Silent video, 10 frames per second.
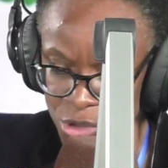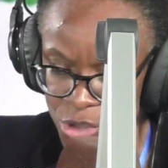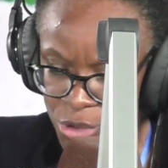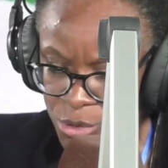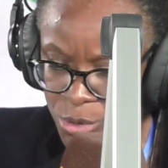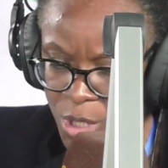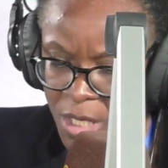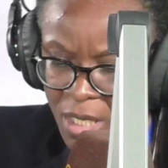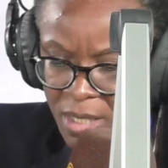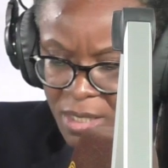to.
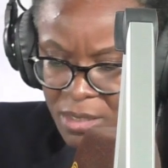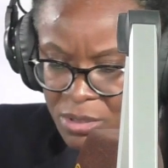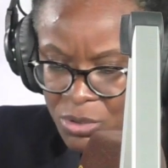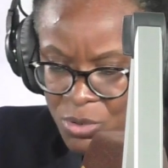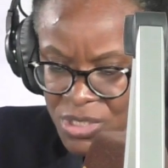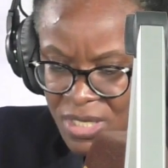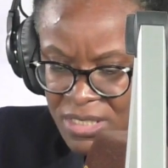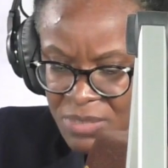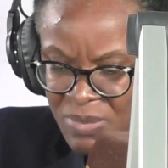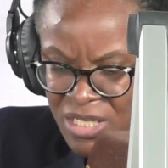Dr.
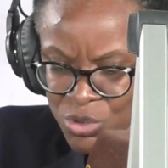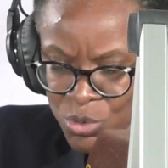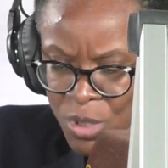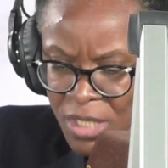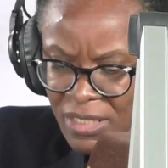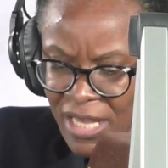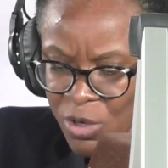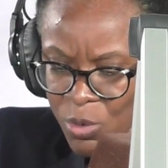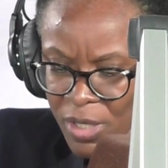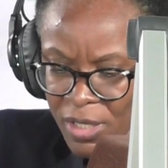Aida Manu,
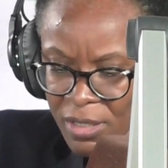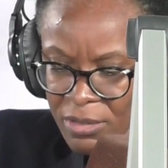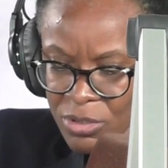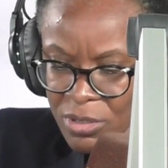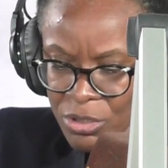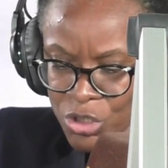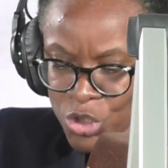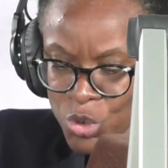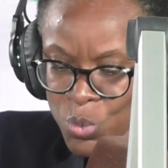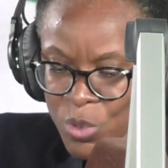now
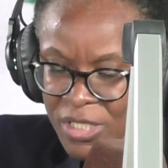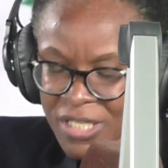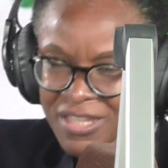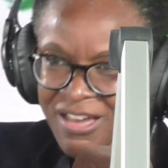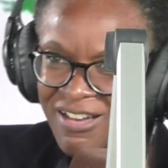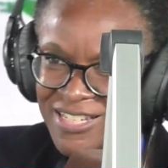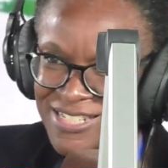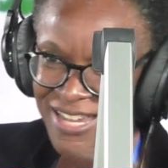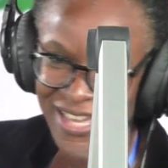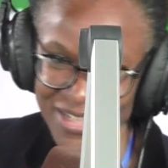you work at the
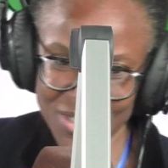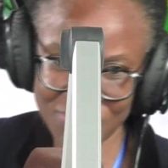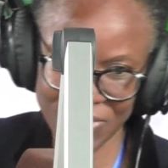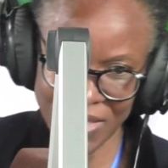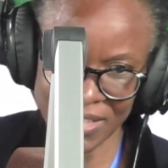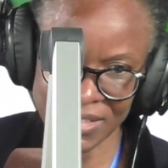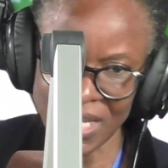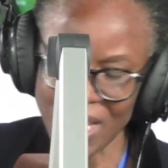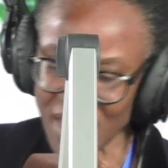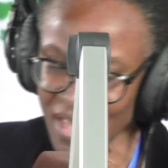high-tech end of things.
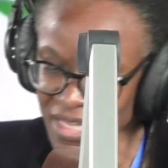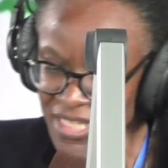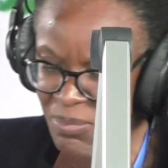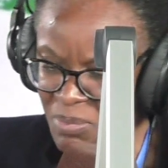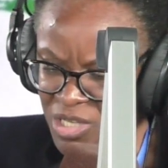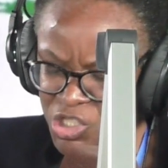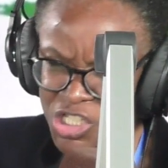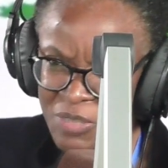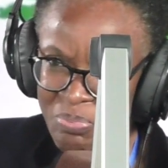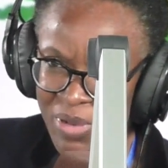
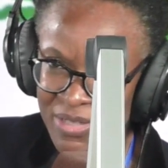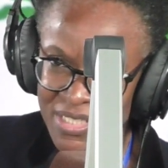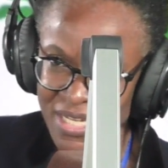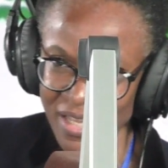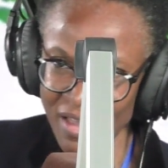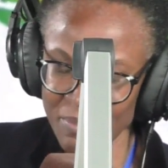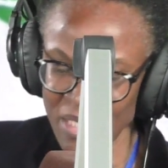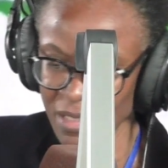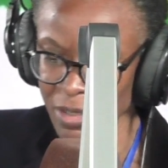Yemaachi Biotech, I mean, I